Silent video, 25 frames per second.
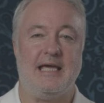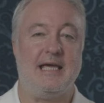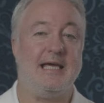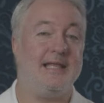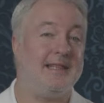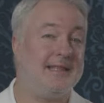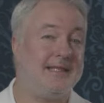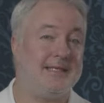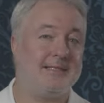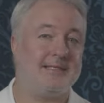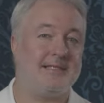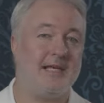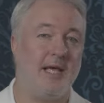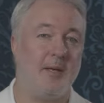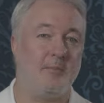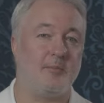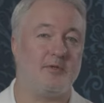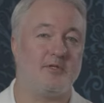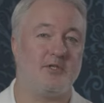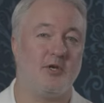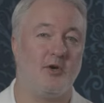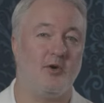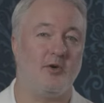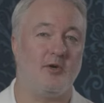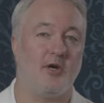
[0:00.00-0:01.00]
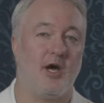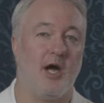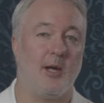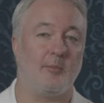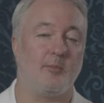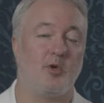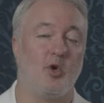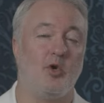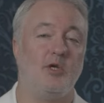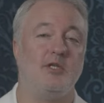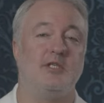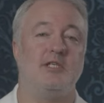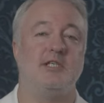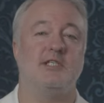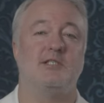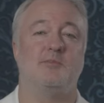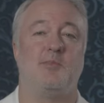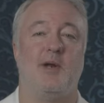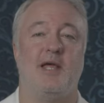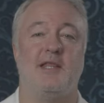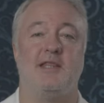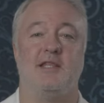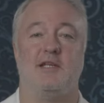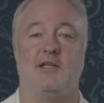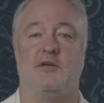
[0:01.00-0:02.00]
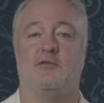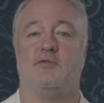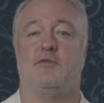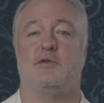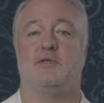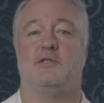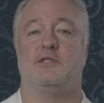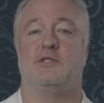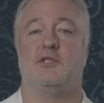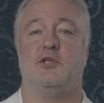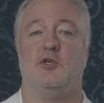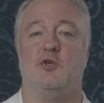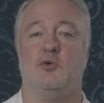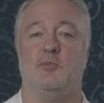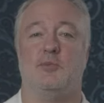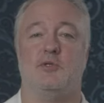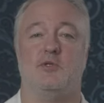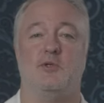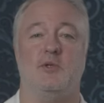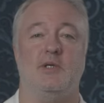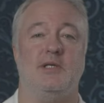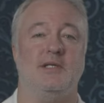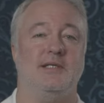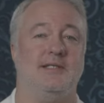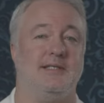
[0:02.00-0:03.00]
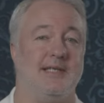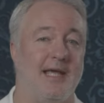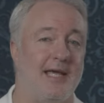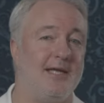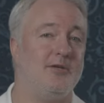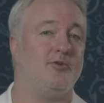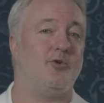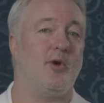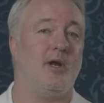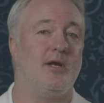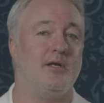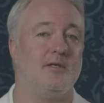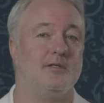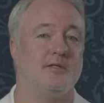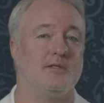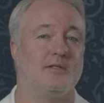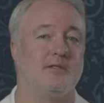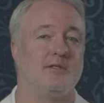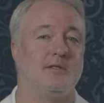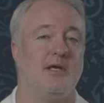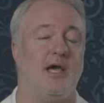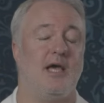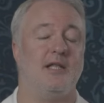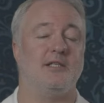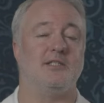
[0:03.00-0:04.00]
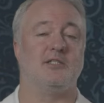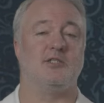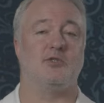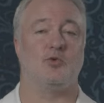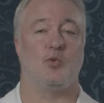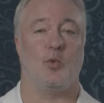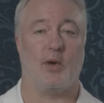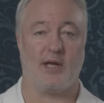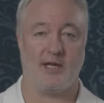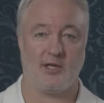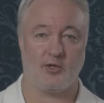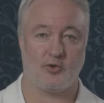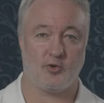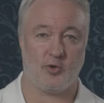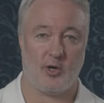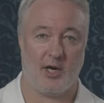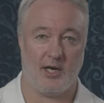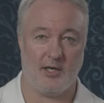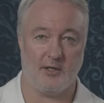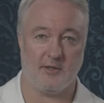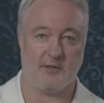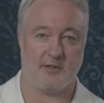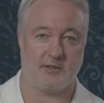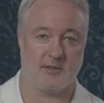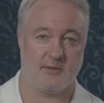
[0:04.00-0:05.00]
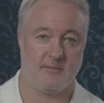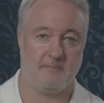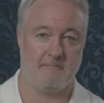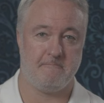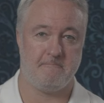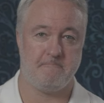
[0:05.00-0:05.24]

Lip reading: In this episode, I'm going to explain the difference to you between day traders and swing traders.